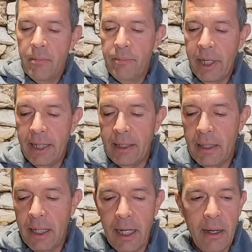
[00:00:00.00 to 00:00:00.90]
But
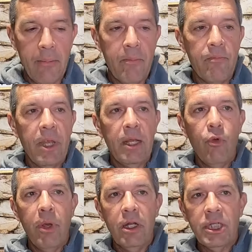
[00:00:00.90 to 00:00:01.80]
in the
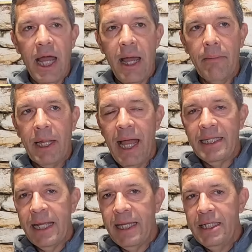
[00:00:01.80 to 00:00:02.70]
wintertime,
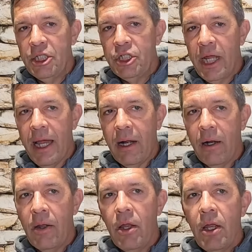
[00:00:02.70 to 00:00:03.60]
Kitech Easy
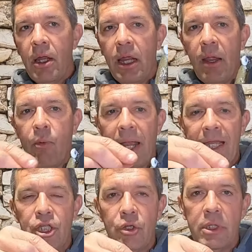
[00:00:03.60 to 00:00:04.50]
Shiner. And what
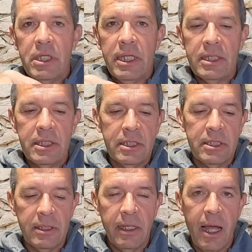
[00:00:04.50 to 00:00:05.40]
I do with this
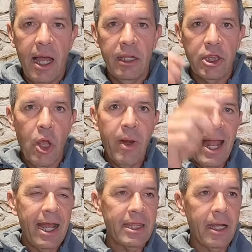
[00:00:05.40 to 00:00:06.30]
is I'll throw it
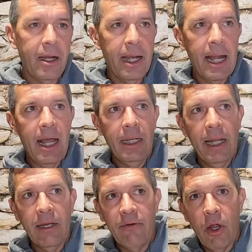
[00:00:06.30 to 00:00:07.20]
out there and I'll
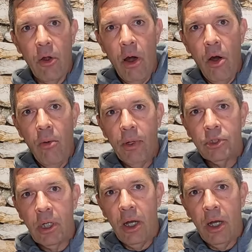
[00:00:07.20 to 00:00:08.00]
let it go almost